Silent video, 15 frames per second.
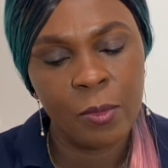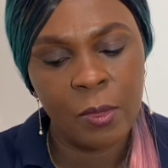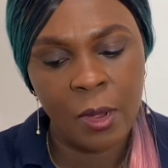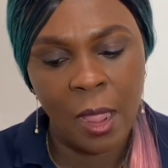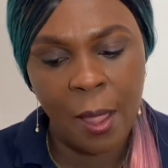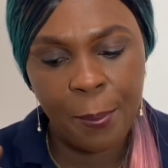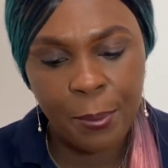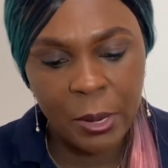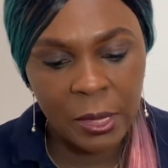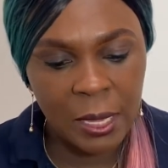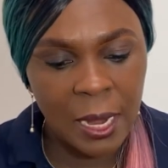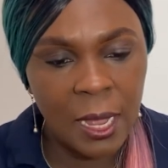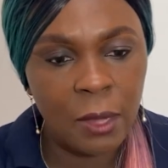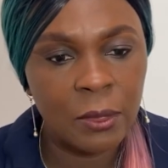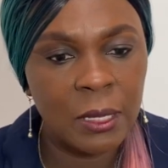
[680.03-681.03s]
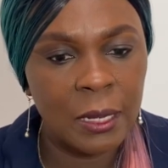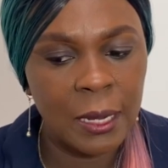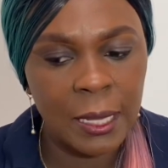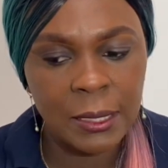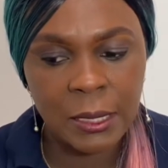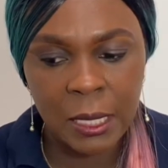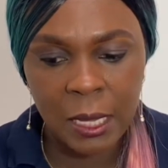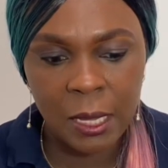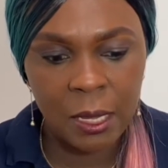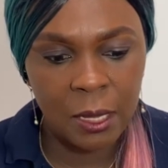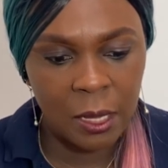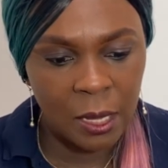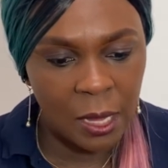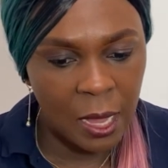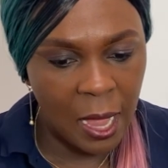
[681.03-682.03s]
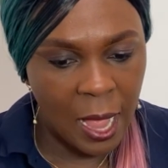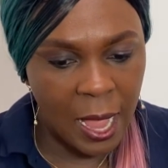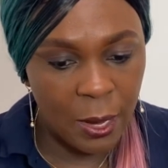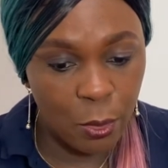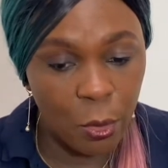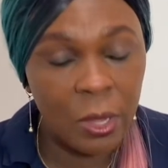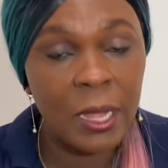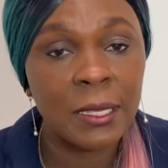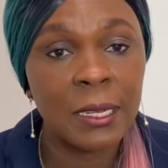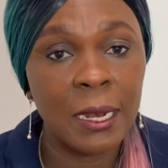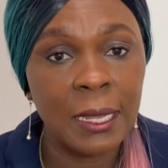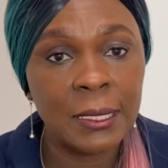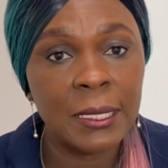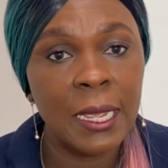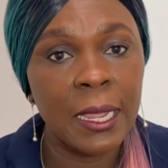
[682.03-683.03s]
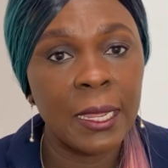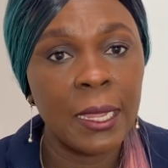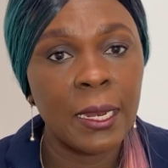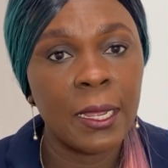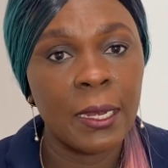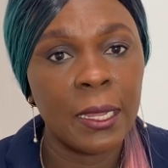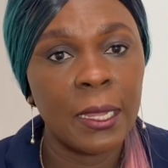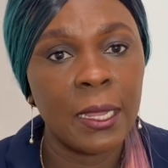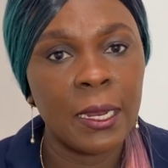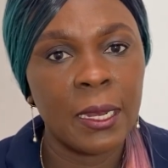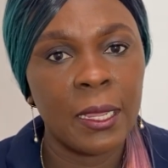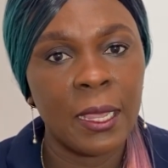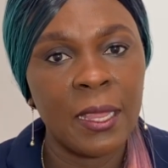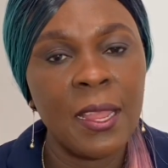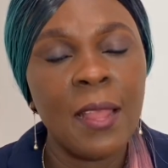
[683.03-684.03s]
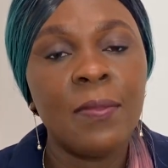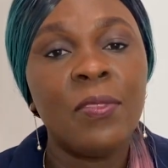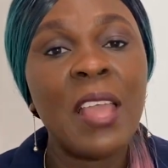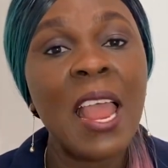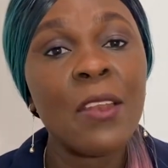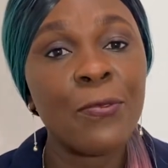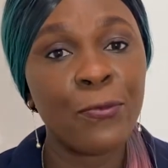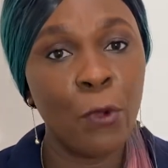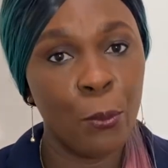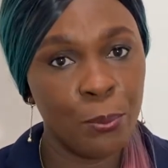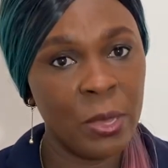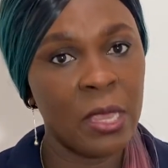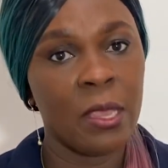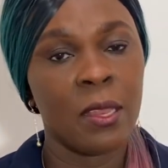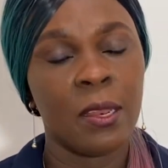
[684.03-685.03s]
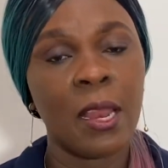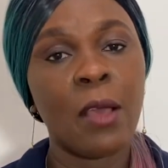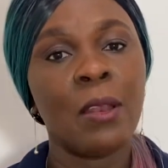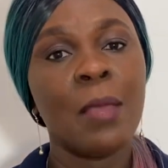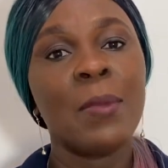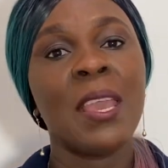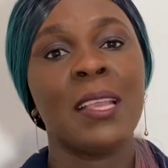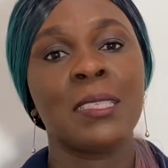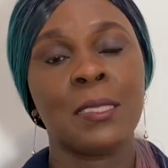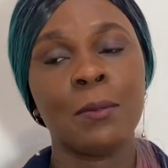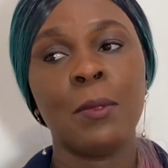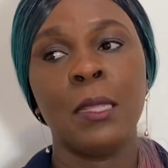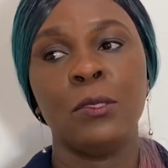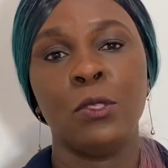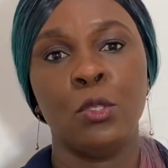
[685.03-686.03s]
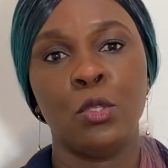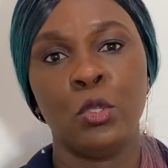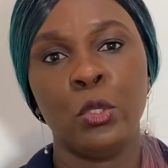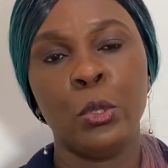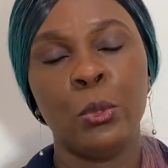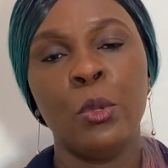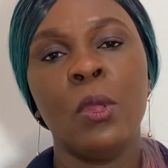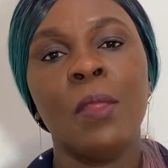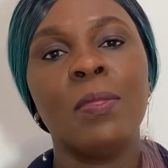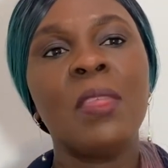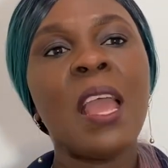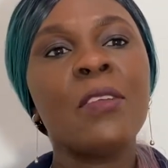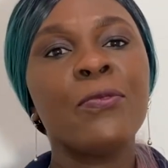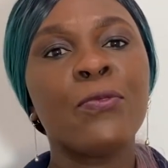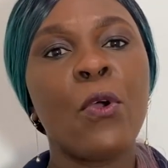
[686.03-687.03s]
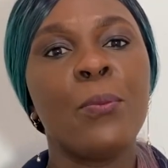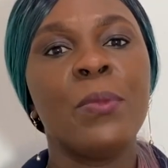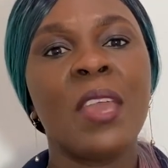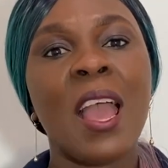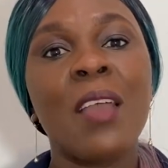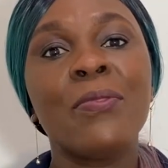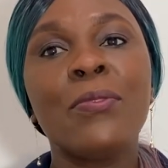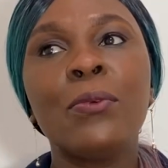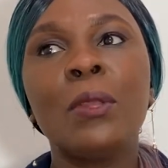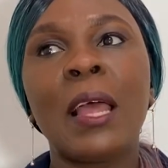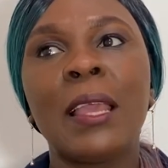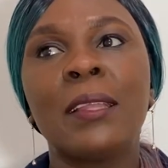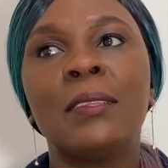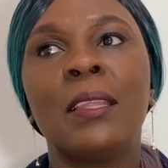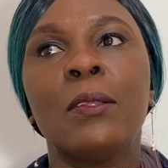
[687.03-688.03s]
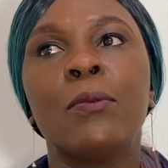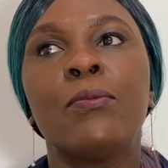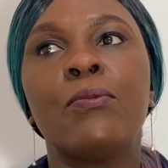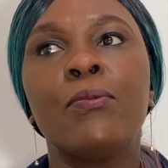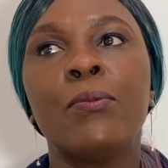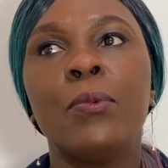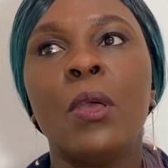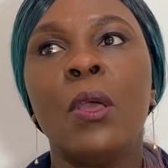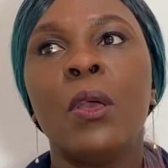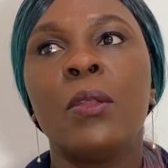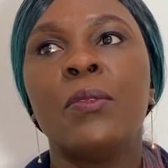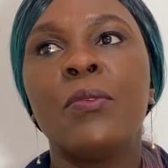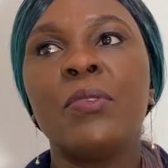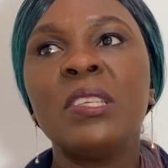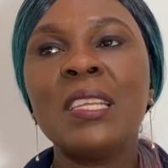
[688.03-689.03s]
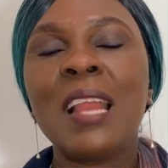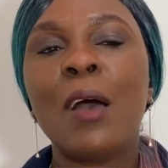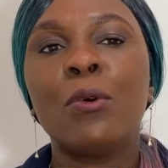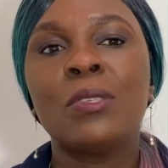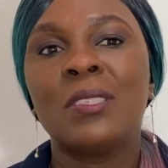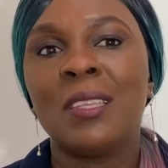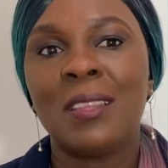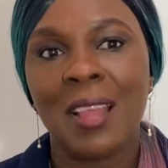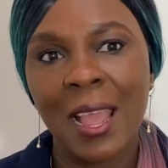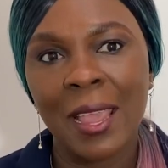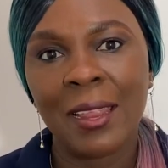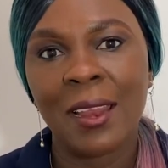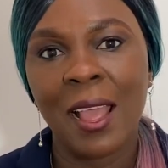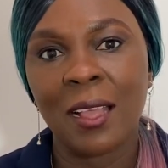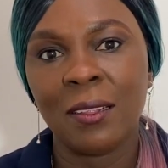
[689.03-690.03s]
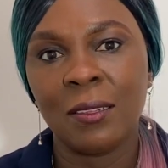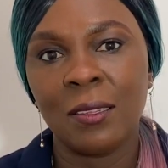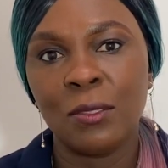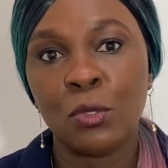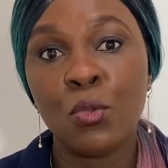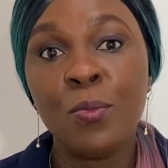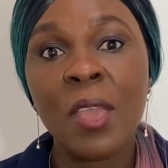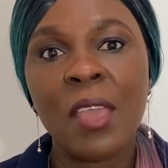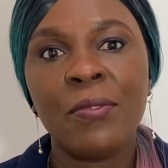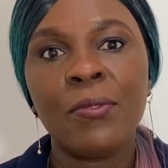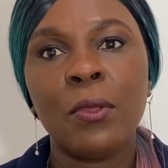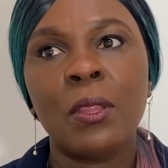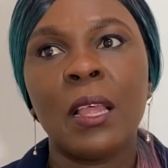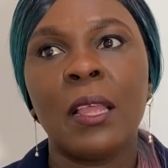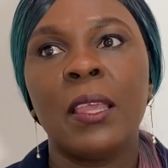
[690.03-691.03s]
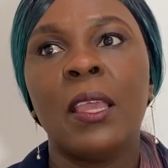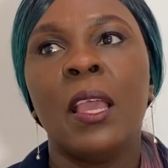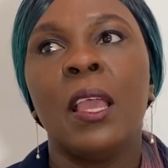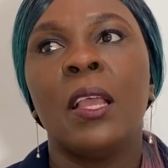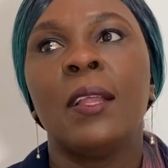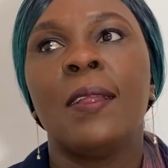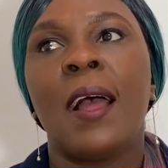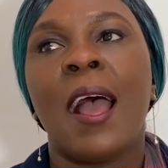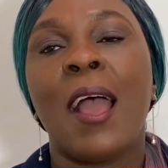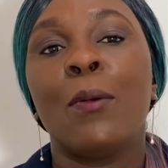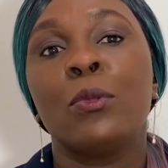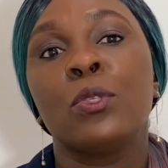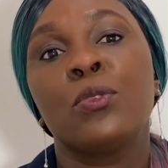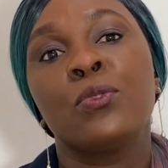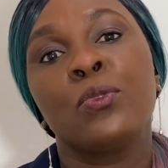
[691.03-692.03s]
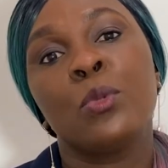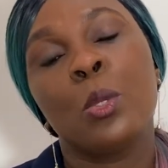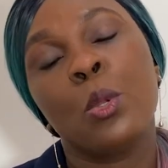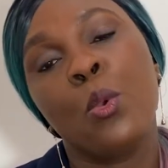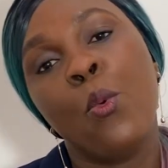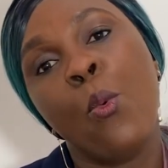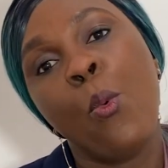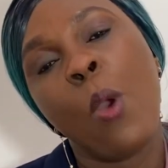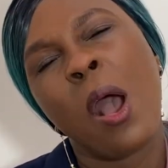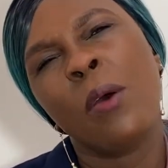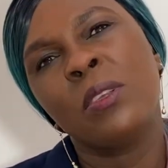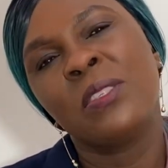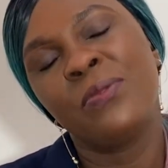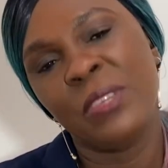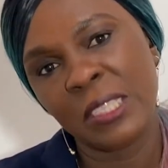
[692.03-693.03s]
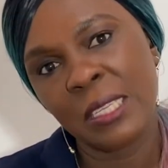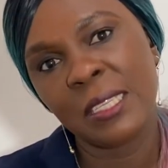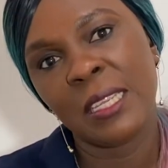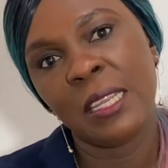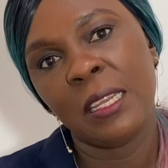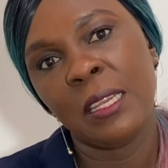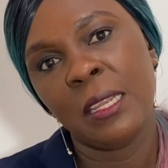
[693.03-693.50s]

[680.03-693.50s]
I printed out the letter. I look at the letter again and again and again. Then for me, now let me explain to you. Then for me, I feel like the reason I was denied, to me, I felt that I was visiting,